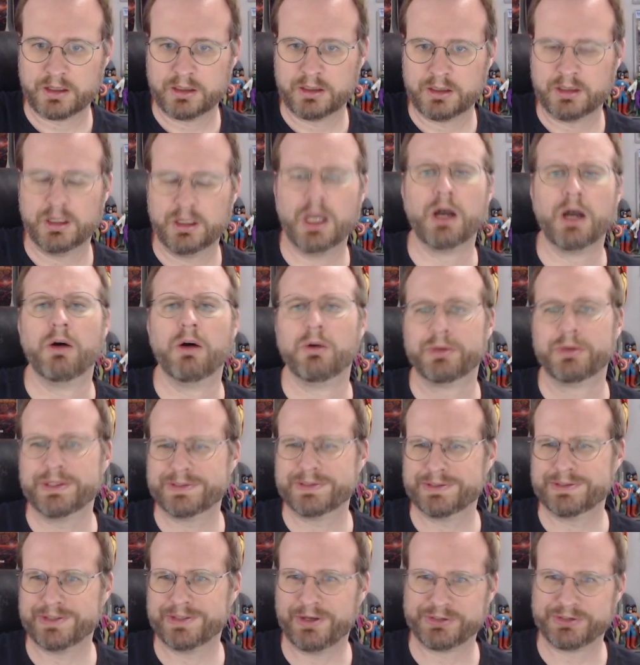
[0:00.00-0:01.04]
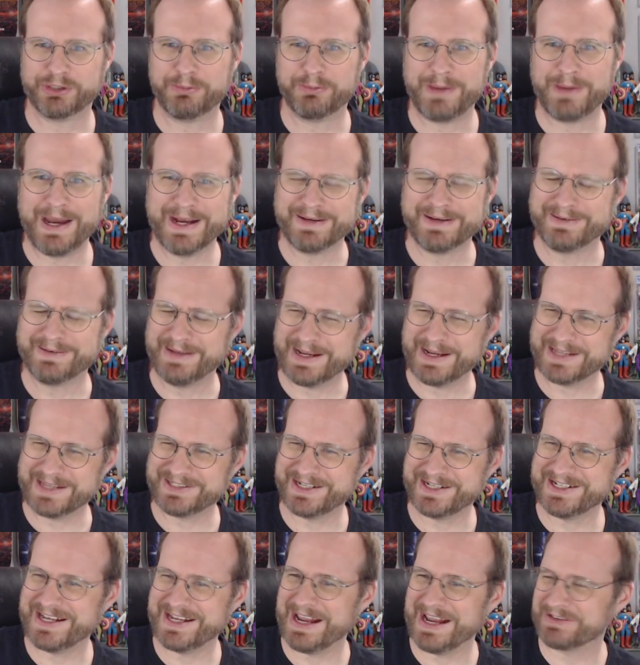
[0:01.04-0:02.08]
Oh, this is also mine. I guess
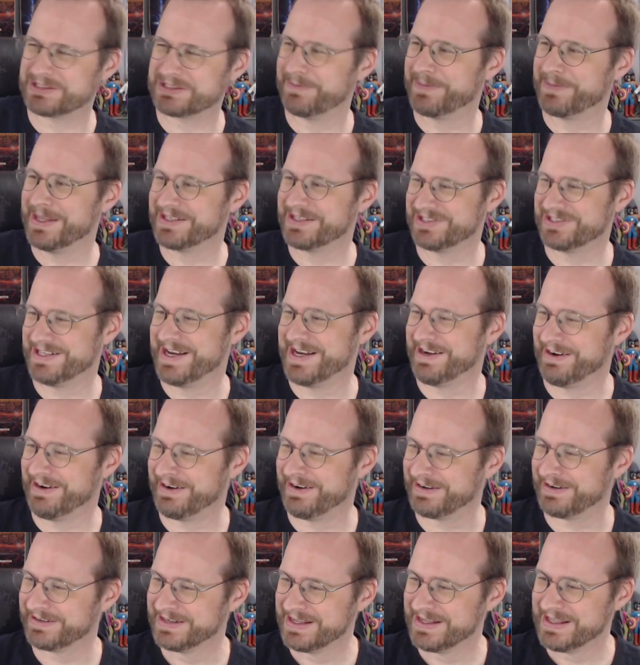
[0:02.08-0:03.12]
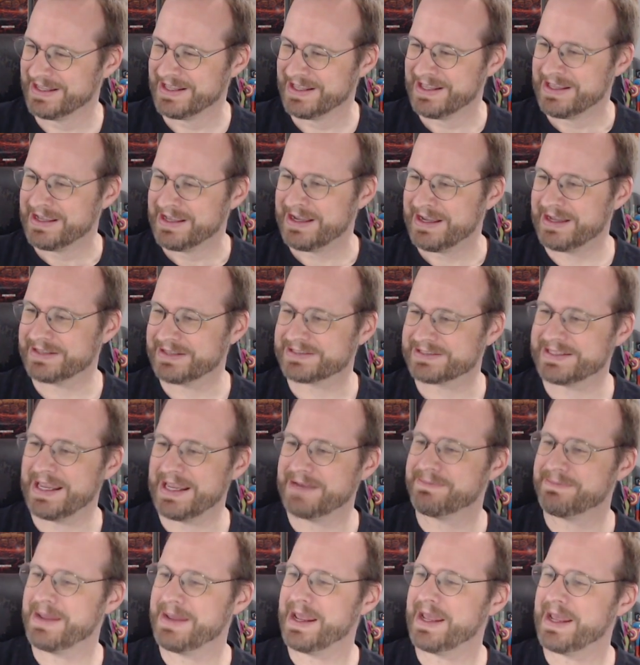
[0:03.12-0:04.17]
I did have some things in here.
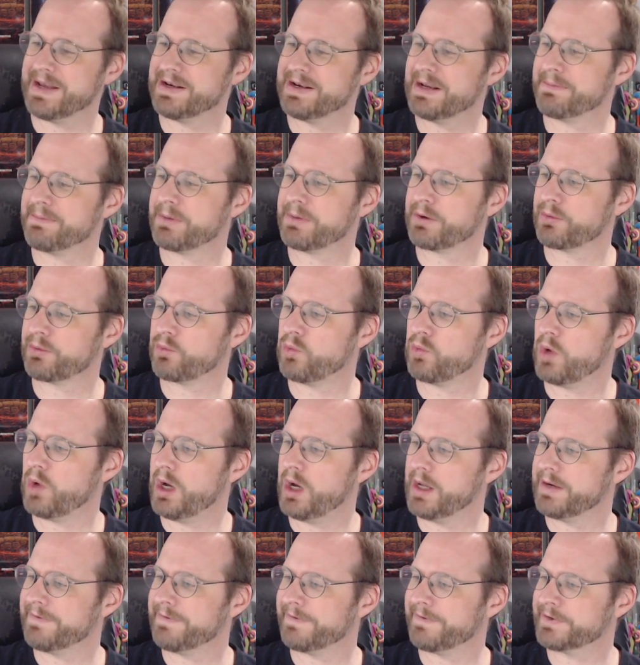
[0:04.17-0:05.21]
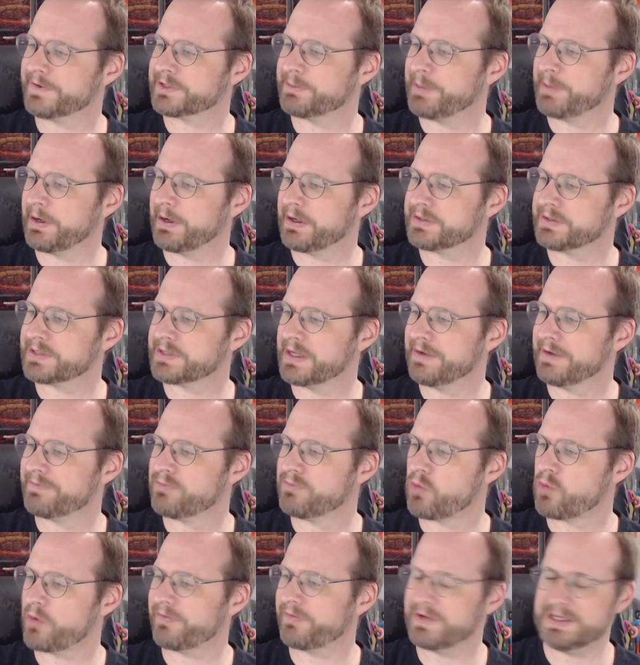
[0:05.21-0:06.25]
Sandman number 1, first appearance of
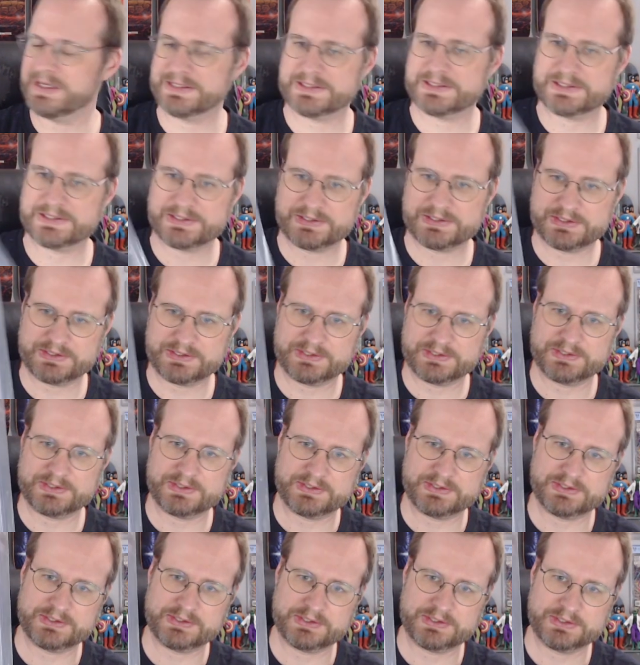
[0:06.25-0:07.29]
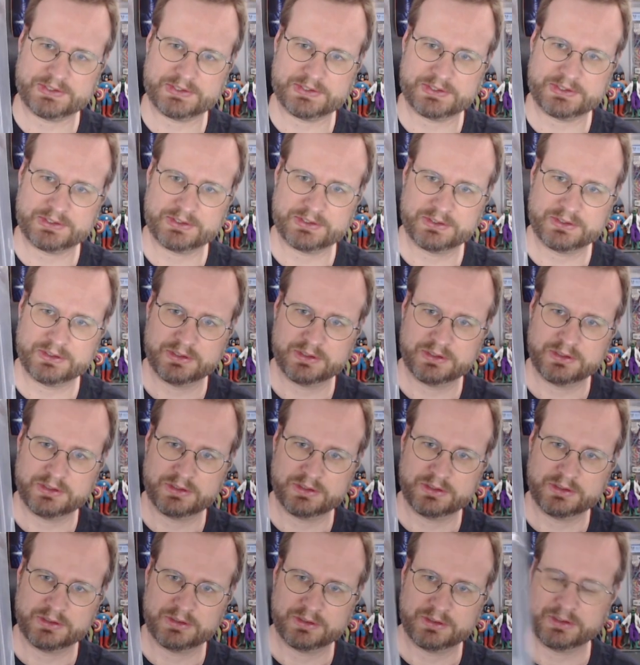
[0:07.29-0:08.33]
Morpheus.
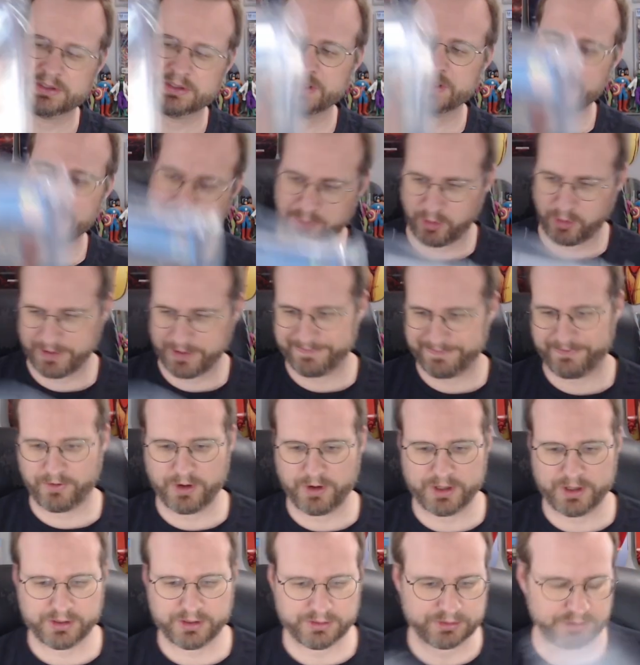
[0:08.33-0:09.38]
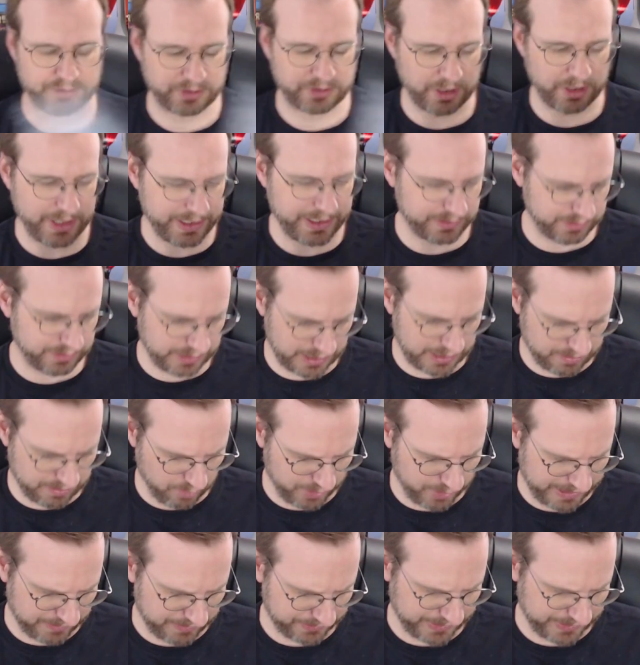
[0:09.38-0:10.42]
9.4. All right. Yeah, I'm
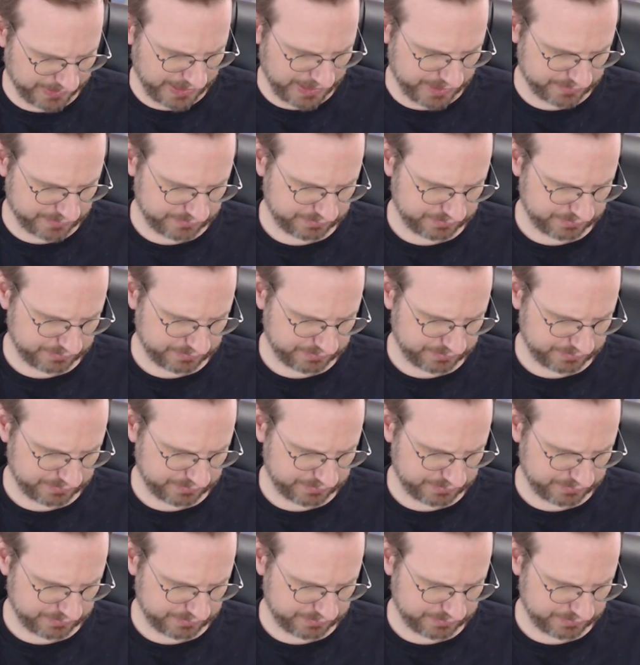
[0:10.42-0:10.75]
okay with that.